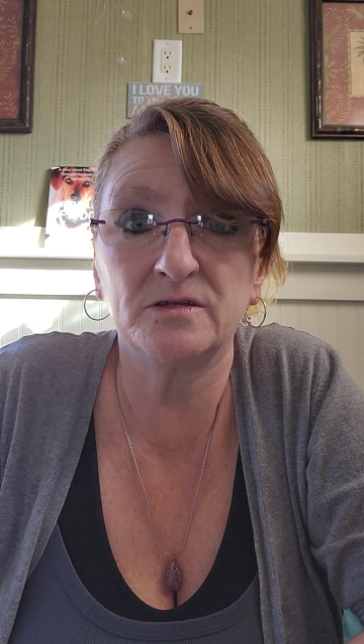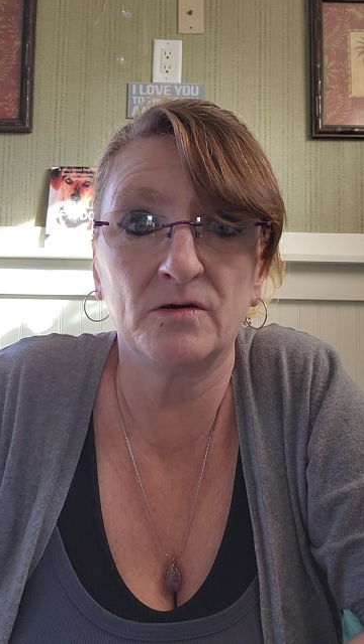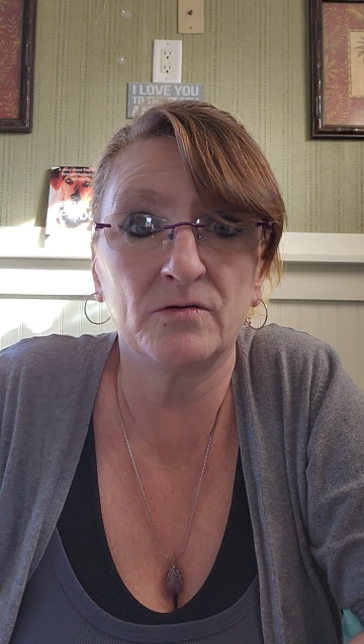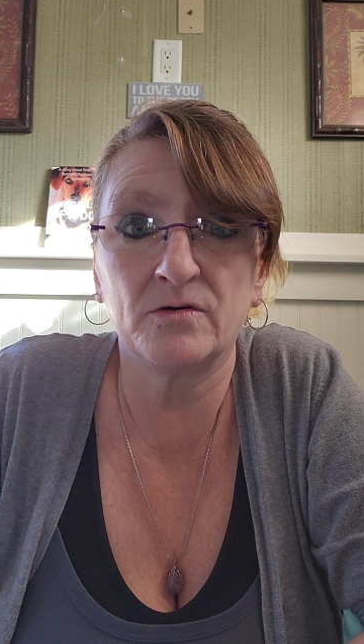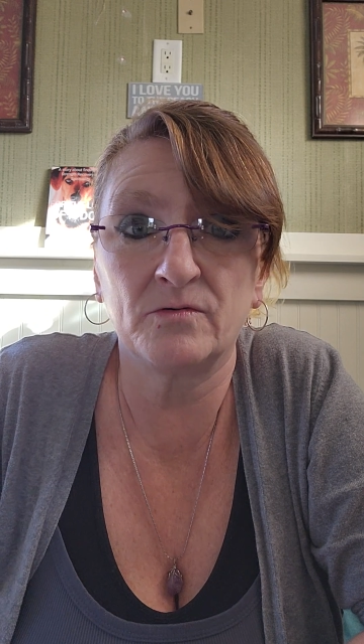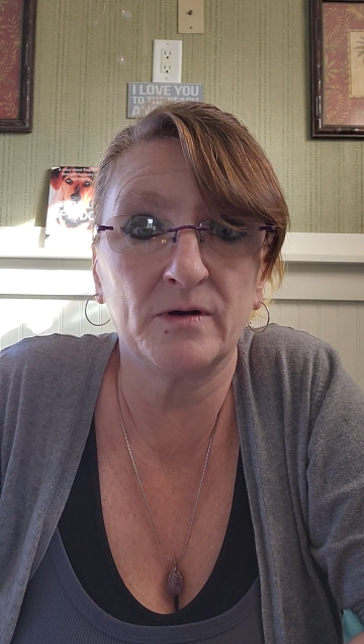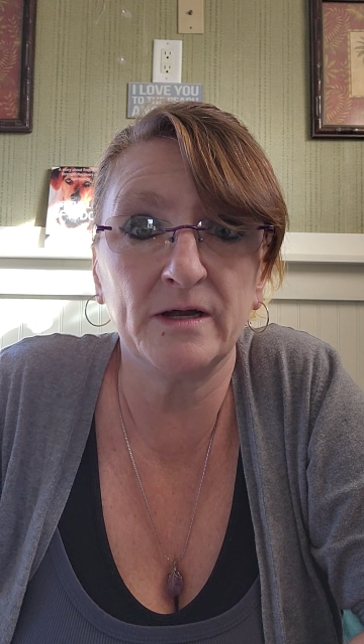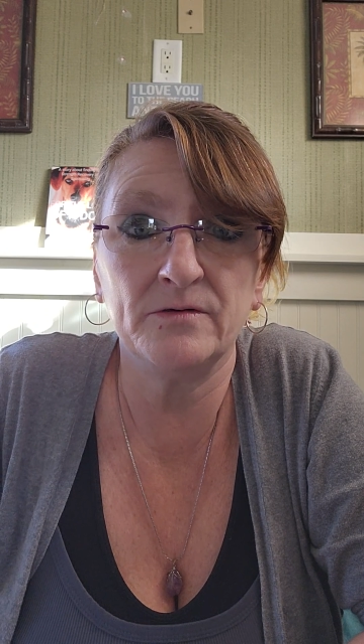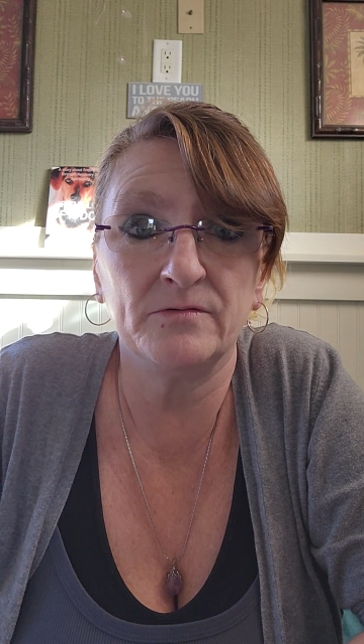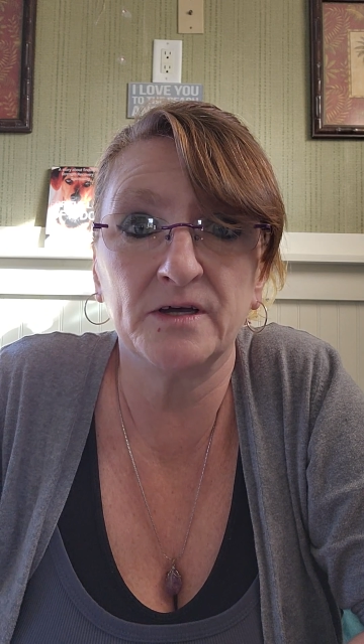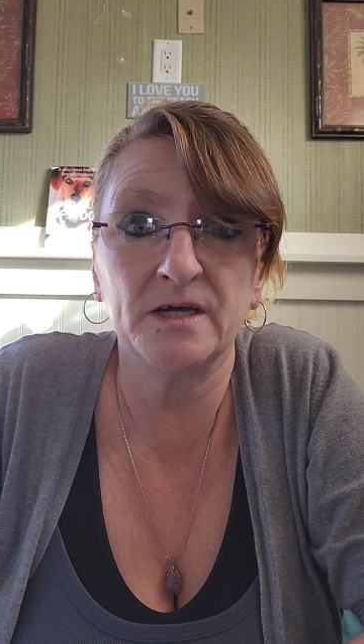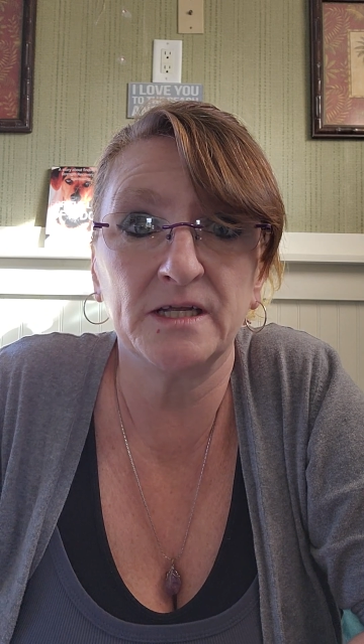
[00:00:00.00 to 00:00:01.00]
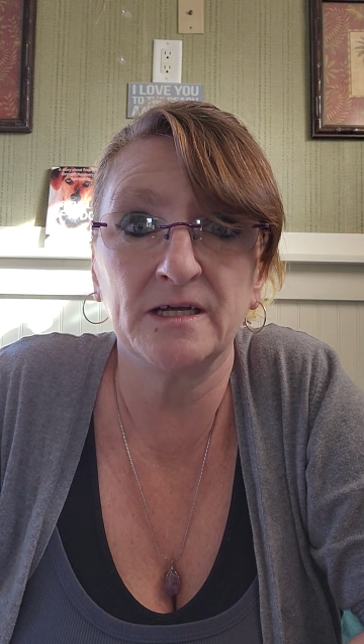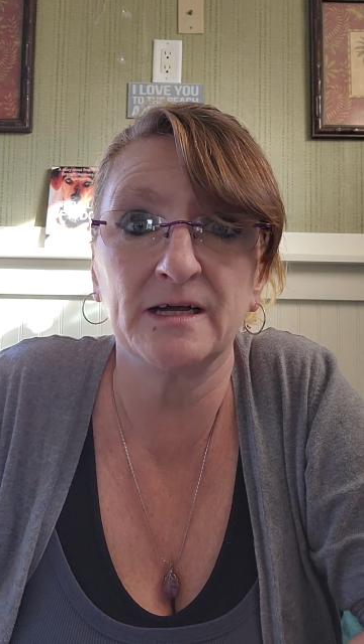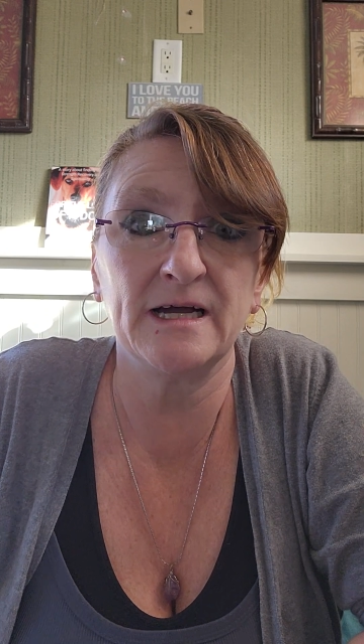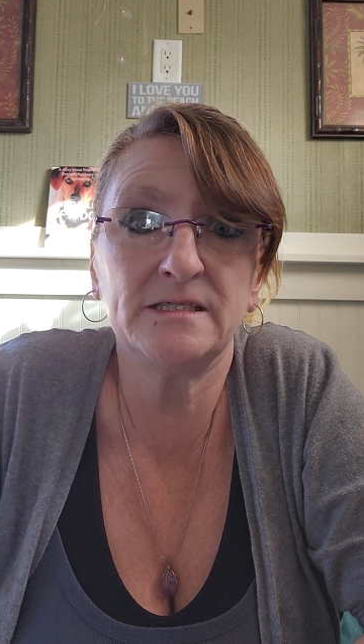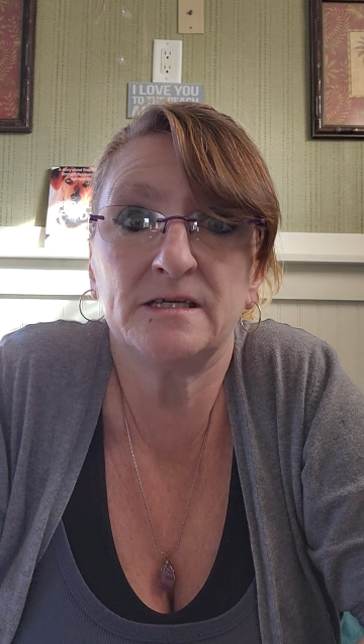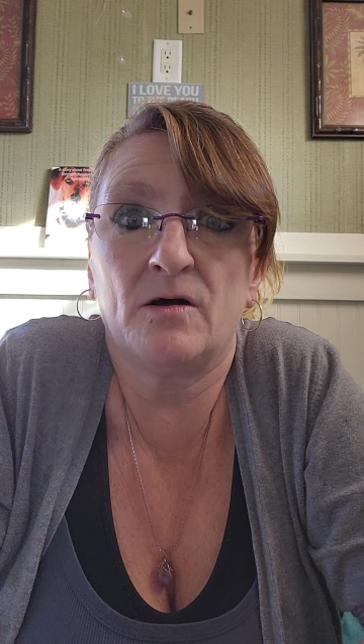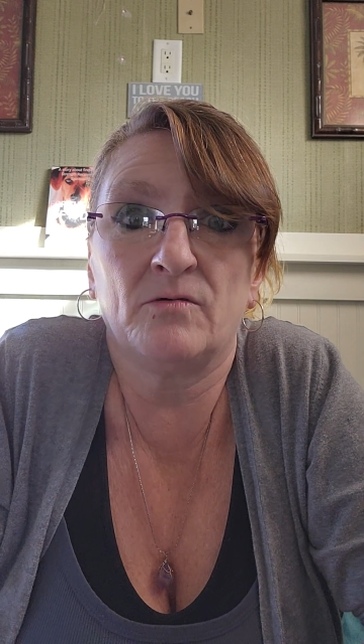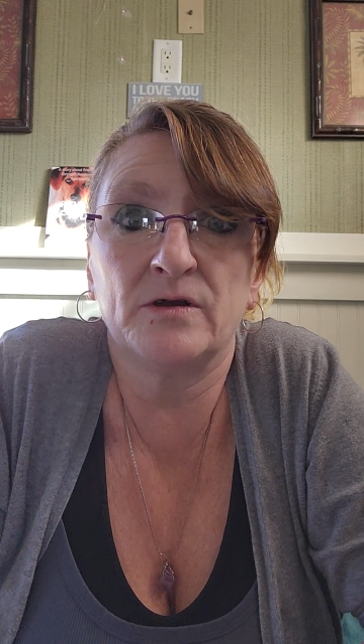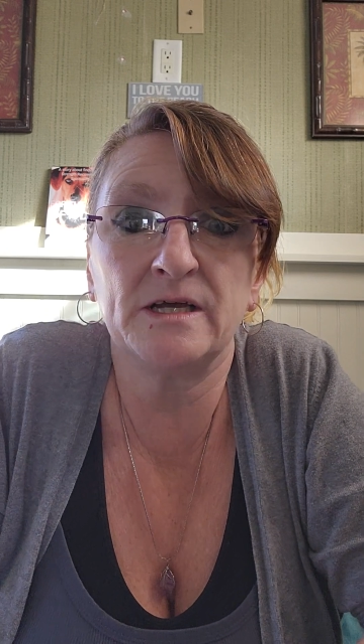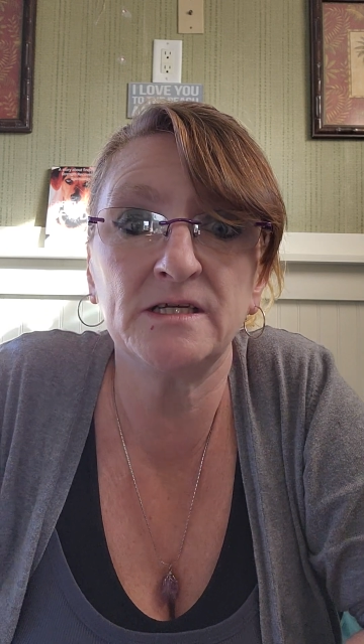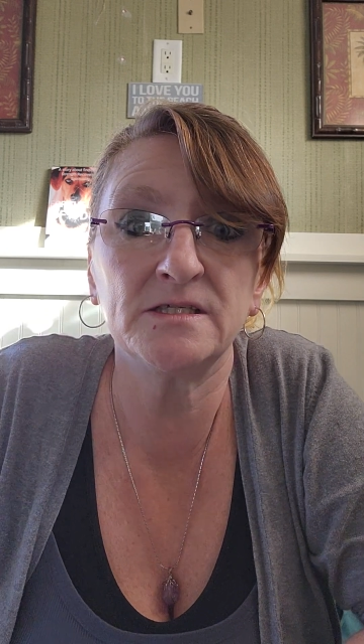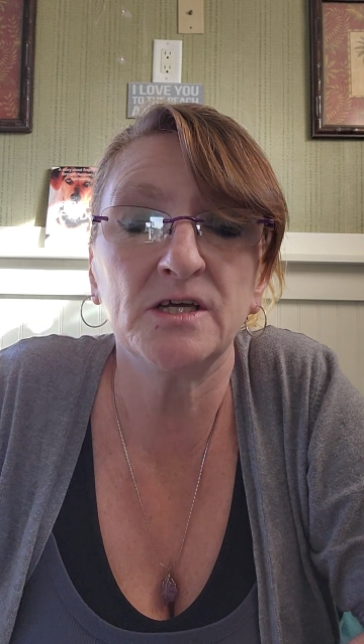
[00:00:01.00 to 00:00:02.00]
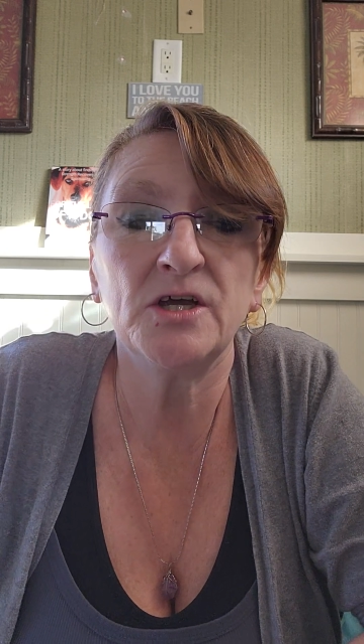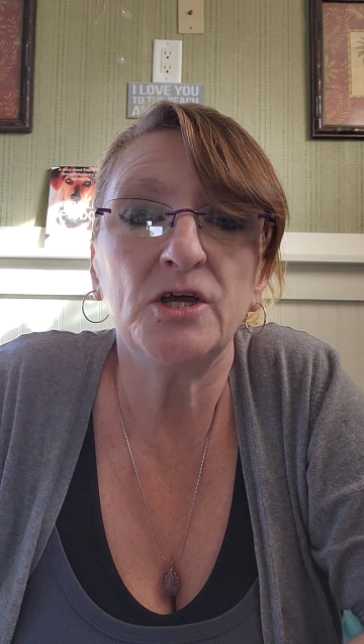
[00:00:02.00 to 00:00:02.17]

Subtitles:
turn it around, honey. That's all it is.